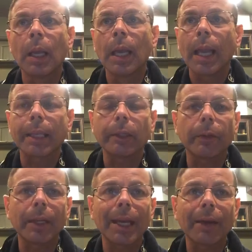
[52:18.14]
And
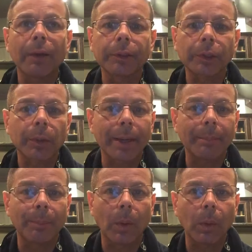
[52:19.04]
they have 100-gram
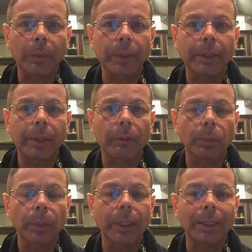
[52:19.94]
bowls, and they're
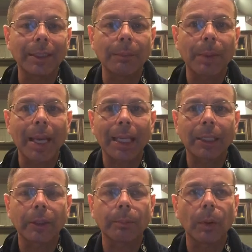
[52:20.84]
really deep packing
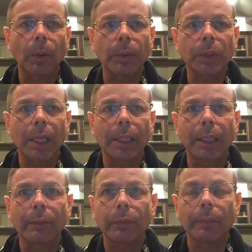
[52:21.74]
their bowls. And
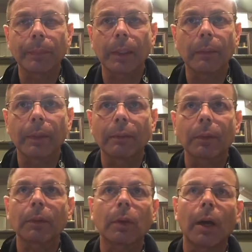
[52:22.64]

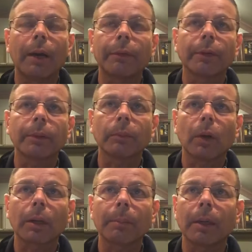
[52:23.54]
I've heard them
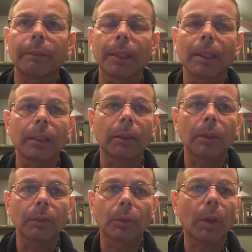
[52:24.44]
talk about
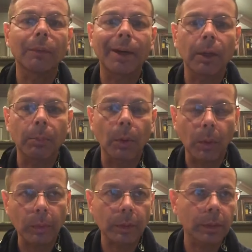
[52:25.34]
12-hour
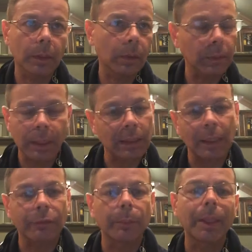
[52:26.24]
bowls, and that's
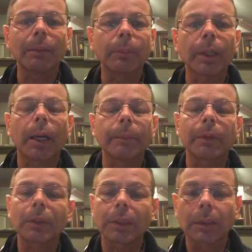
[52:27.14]
not for me, but
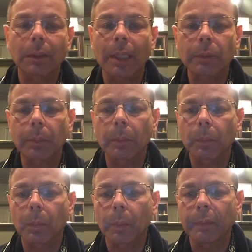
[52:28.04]
that's
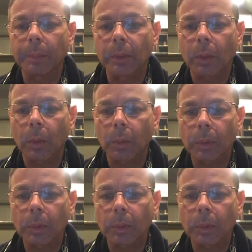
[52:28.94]
what we've been told.